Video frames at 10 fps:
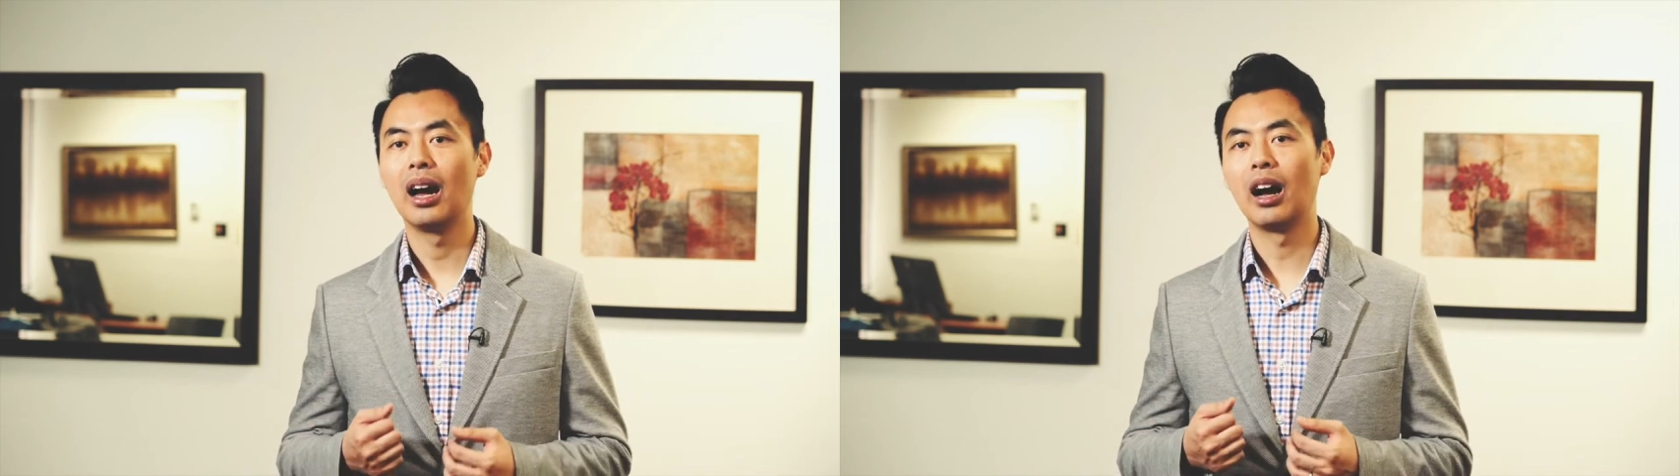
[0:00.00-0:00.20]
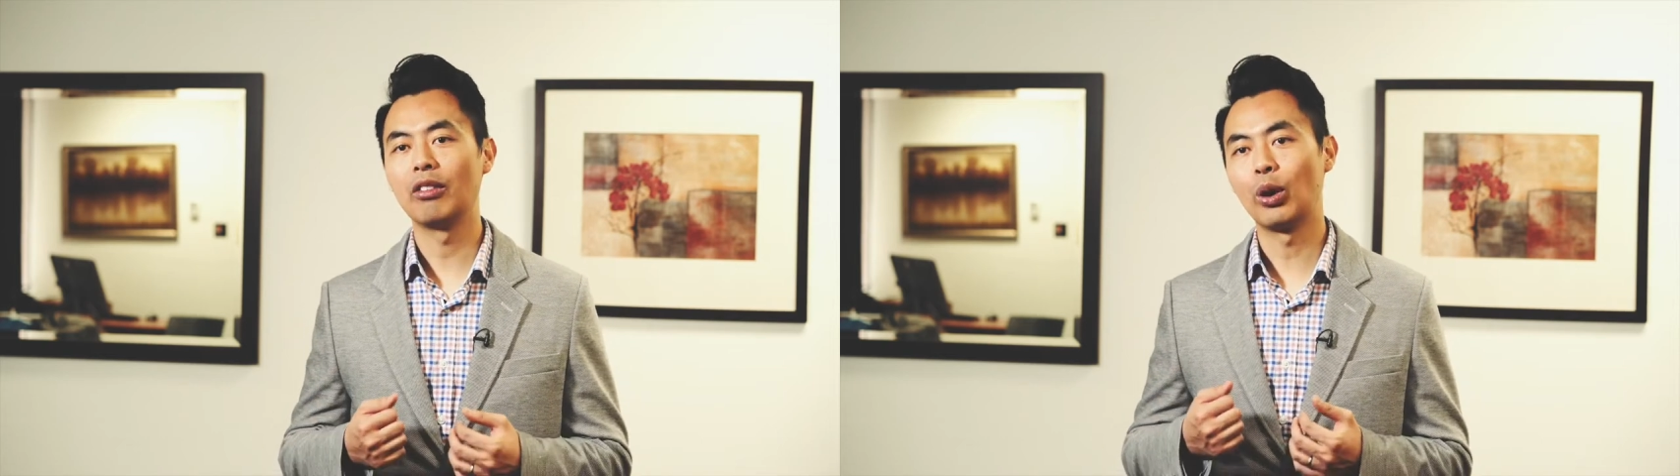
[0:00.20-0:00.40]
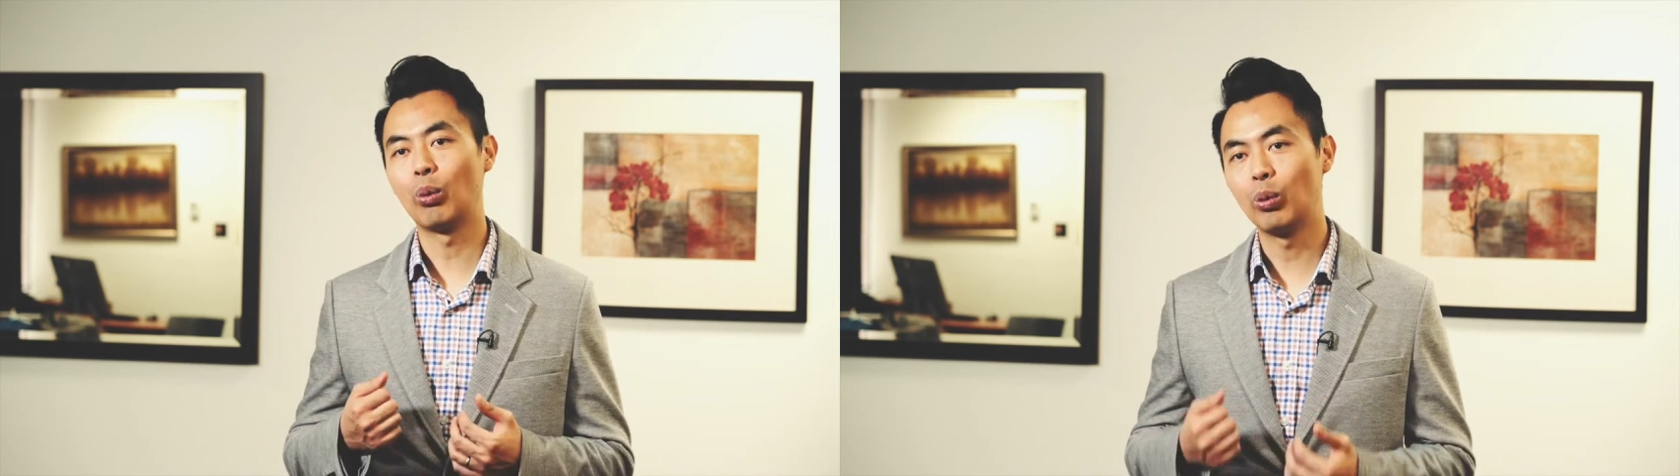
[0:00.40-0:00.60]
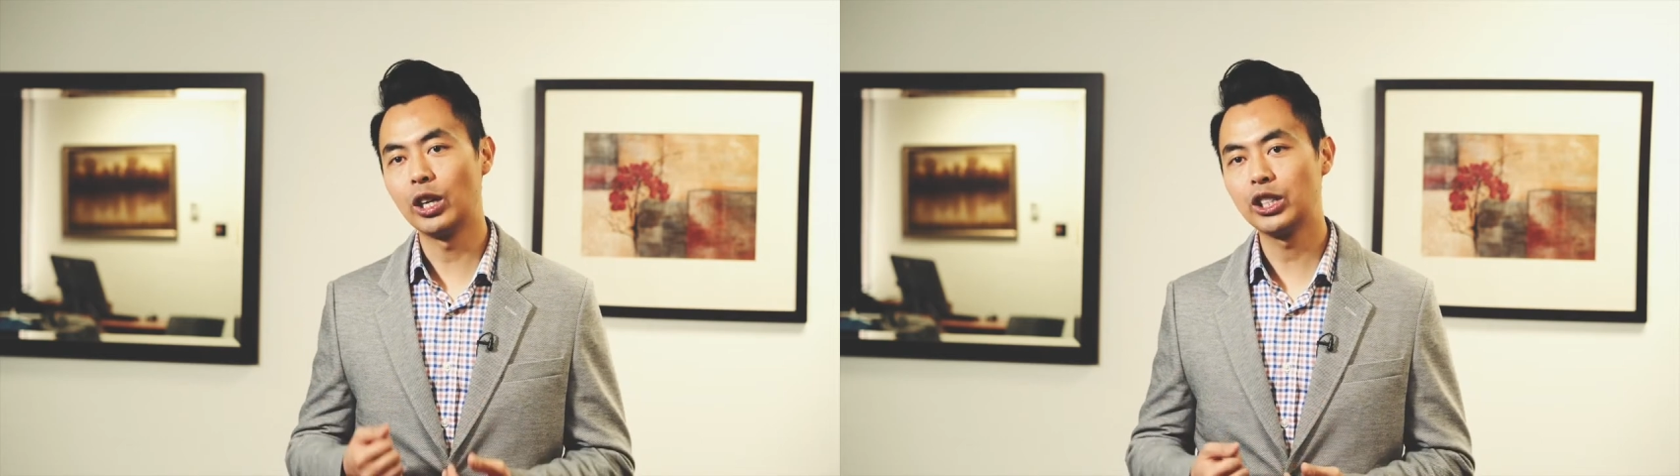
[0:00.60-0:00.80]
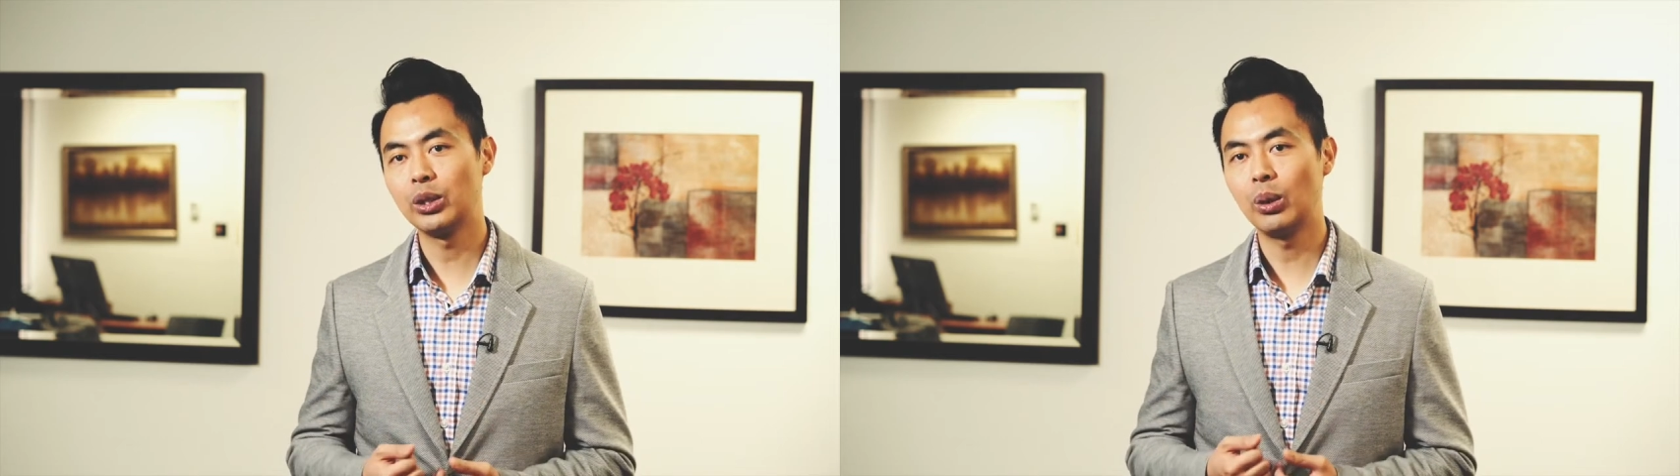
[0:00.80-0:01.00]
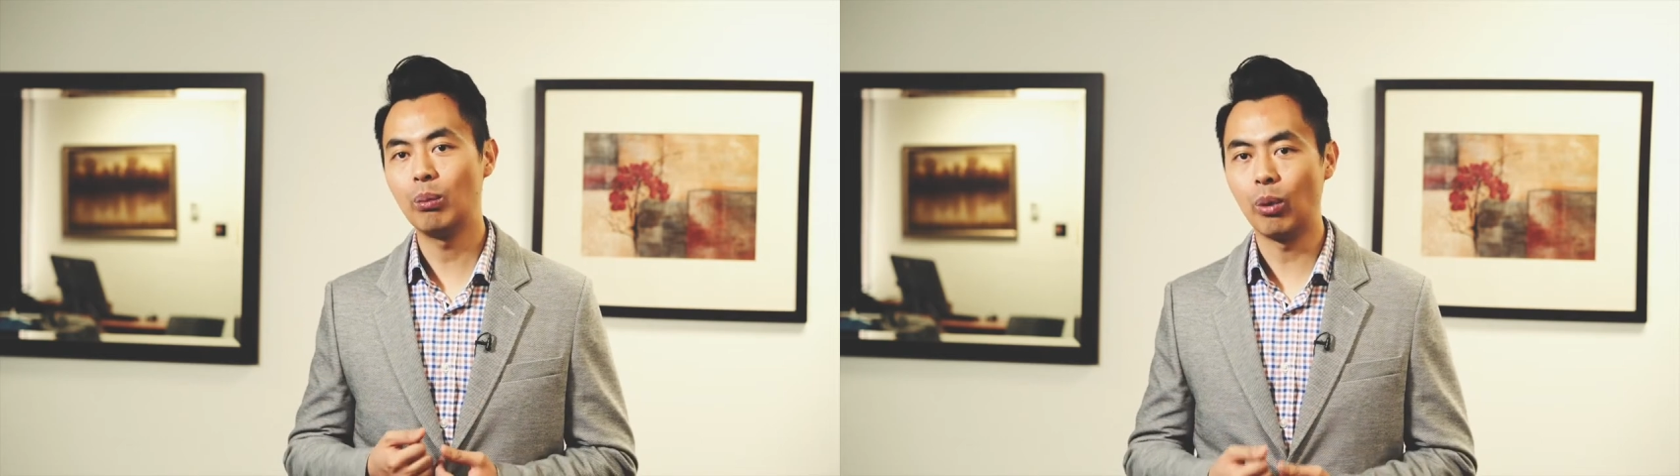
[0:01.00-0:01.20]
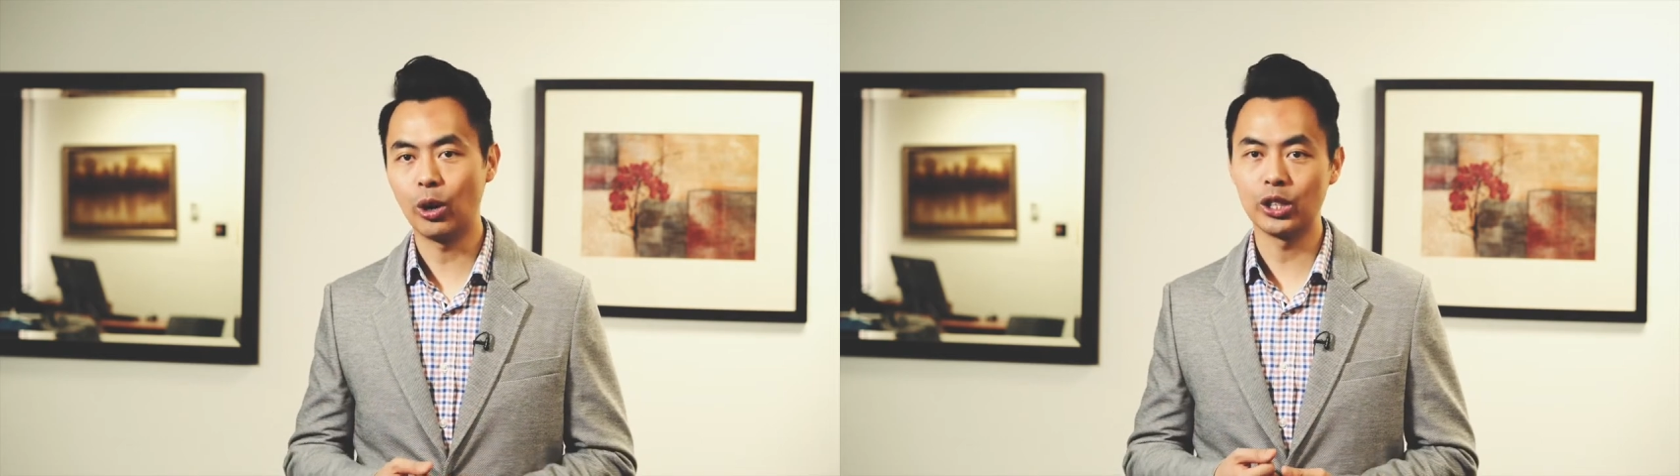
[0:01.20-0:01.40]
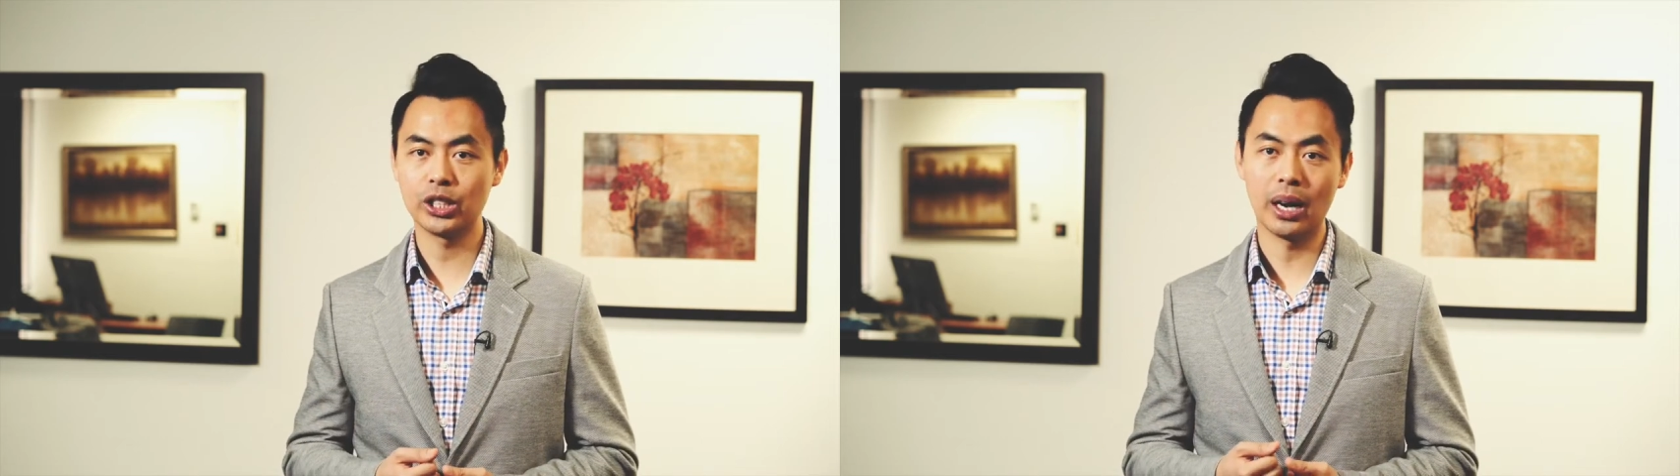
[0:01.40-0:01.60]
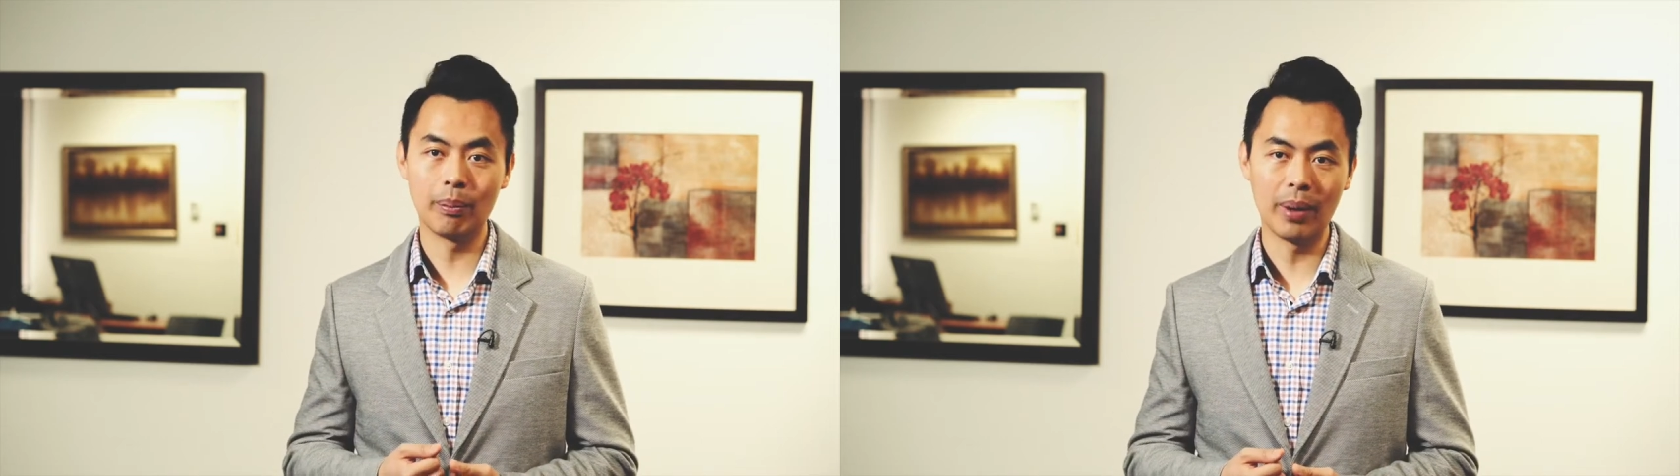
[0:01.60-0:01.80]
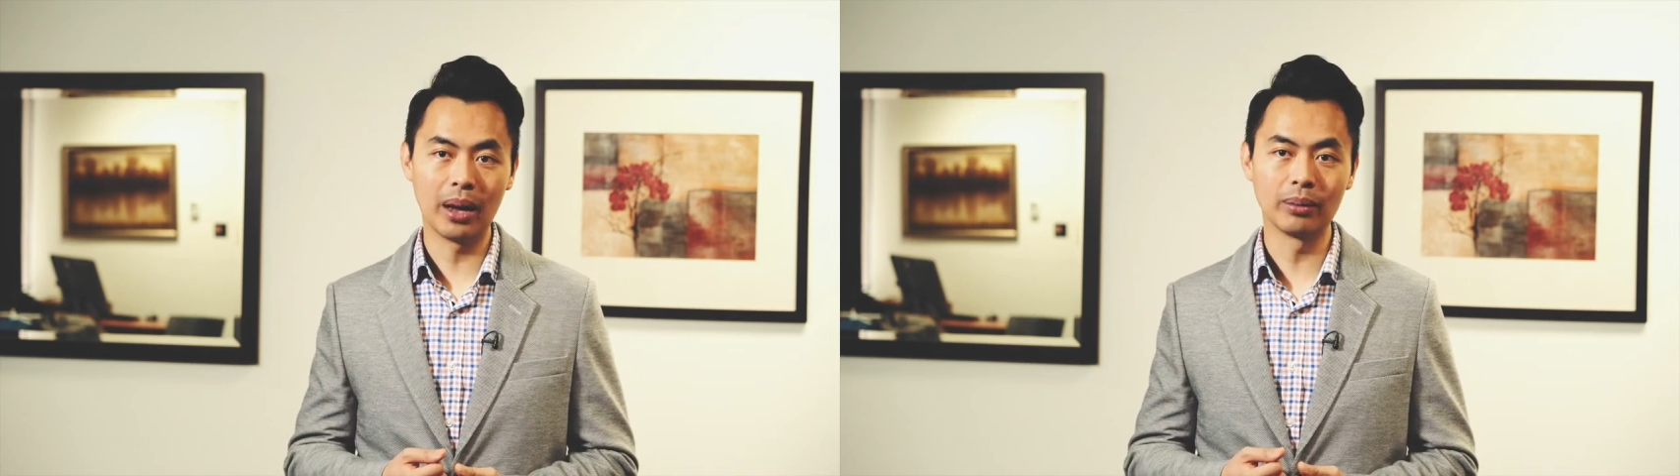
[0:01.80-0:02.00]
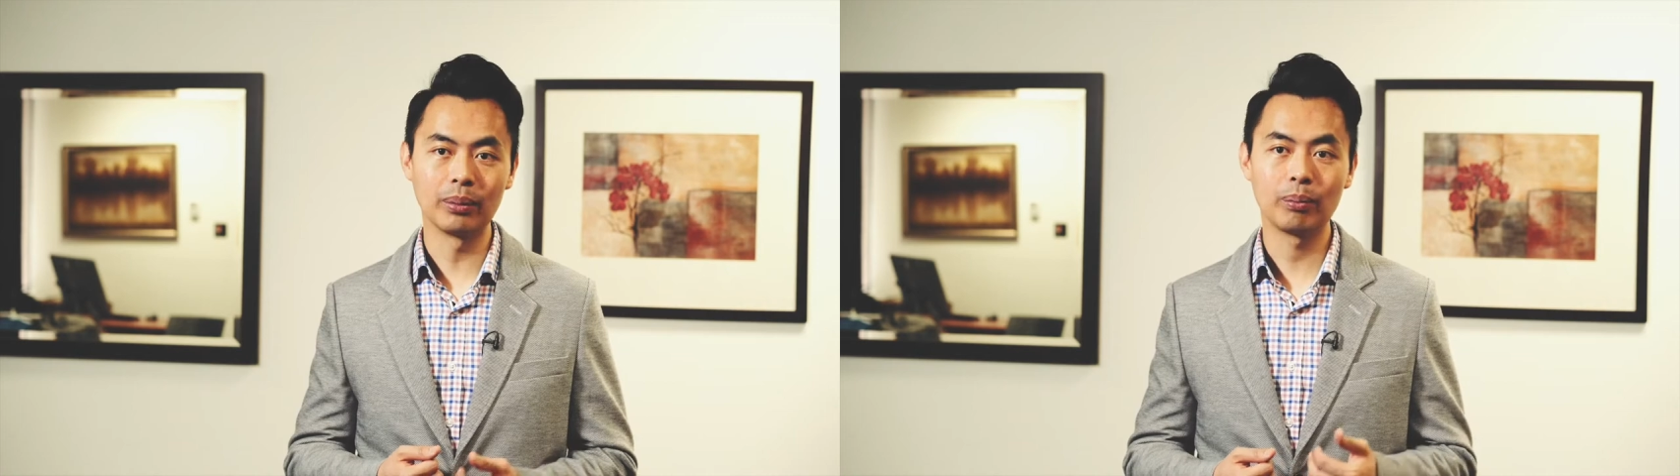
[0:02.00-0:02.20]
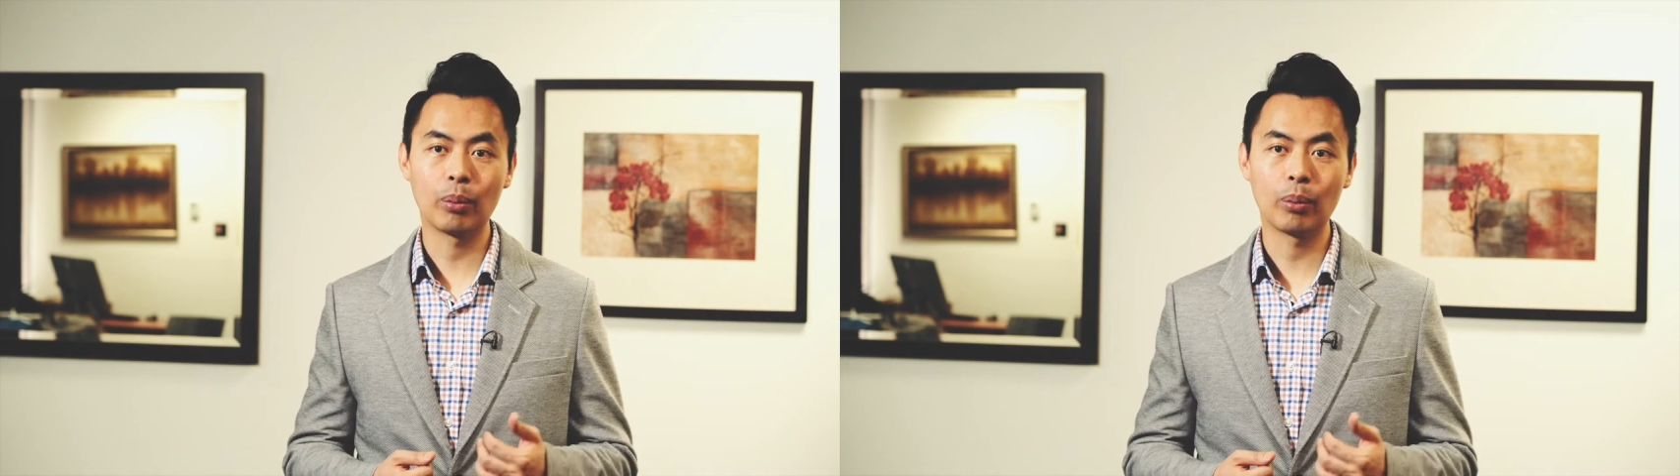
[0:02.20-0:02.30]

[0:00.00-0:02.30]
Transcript: of the original mortgage amount